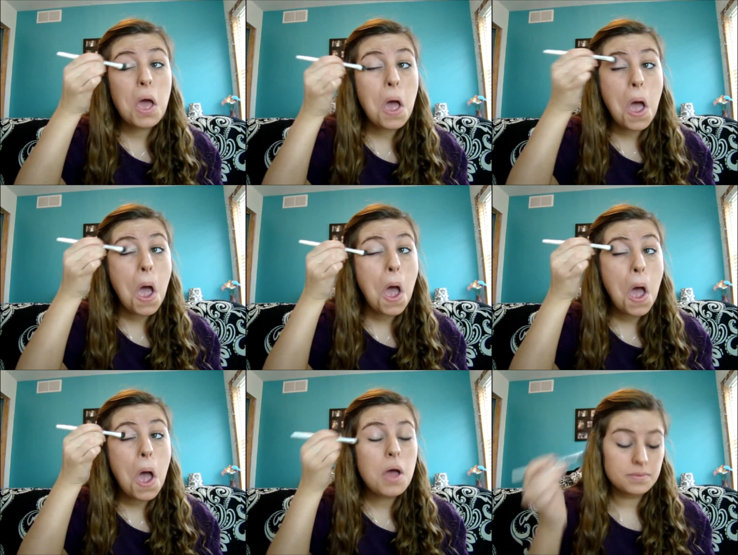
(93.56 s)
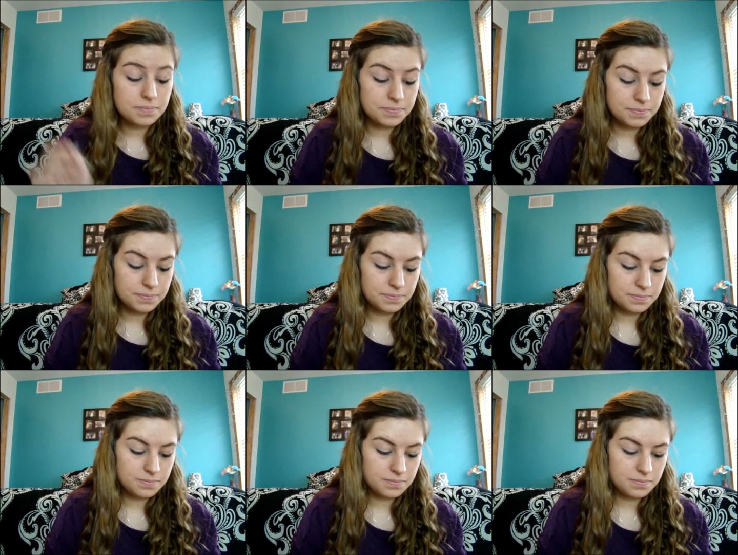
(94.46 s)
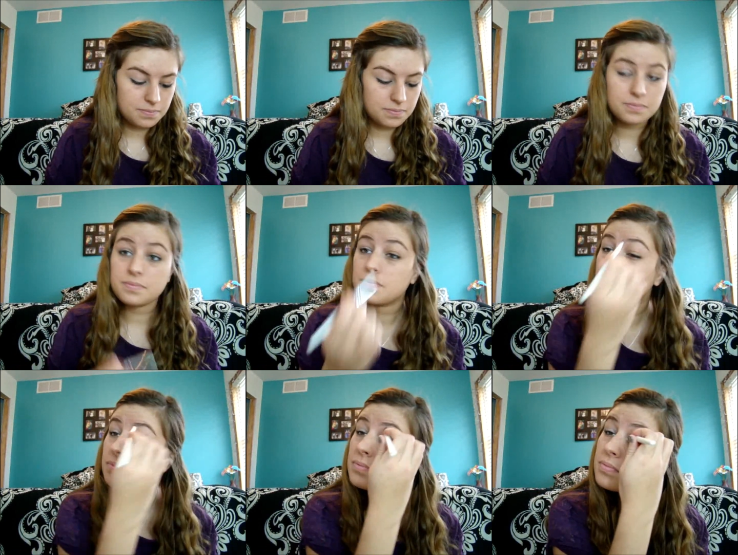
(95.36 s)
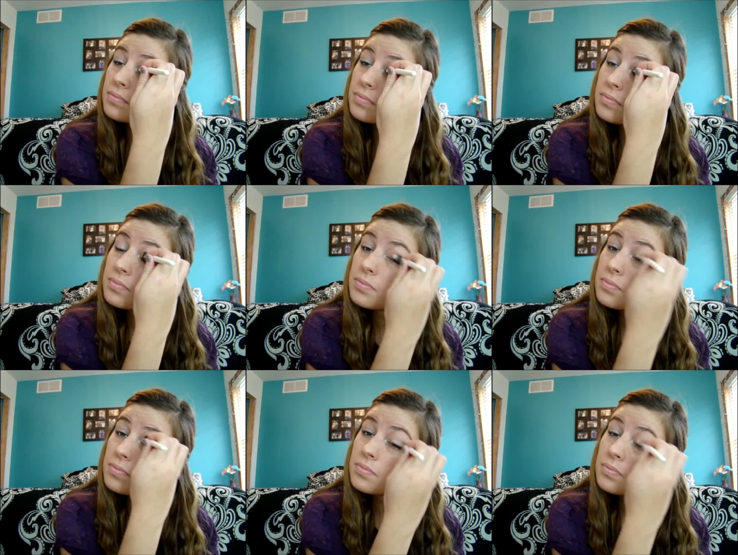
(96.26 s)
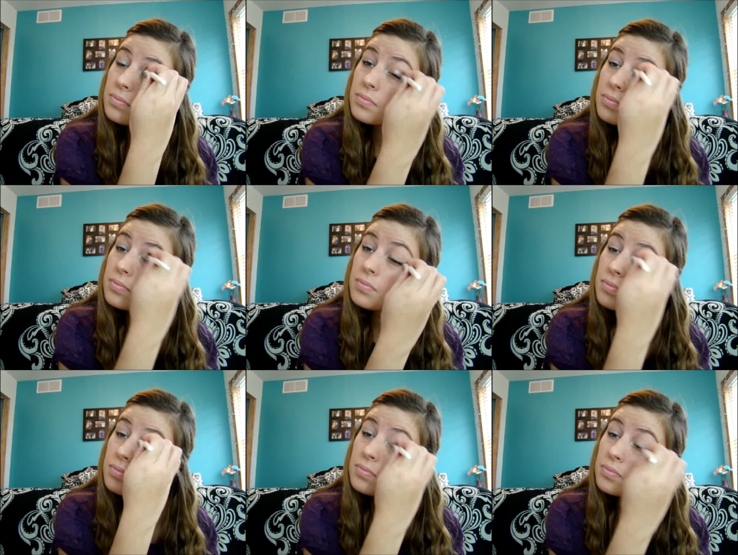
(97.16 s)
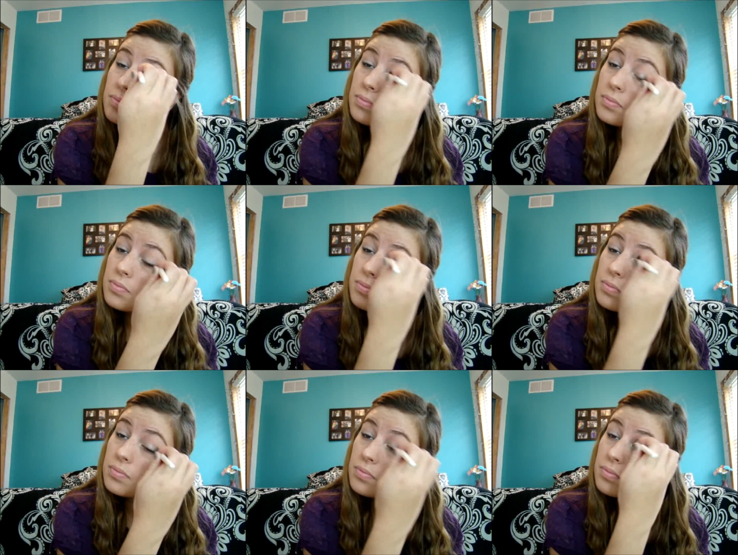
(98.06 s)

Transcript: Nobody speaks.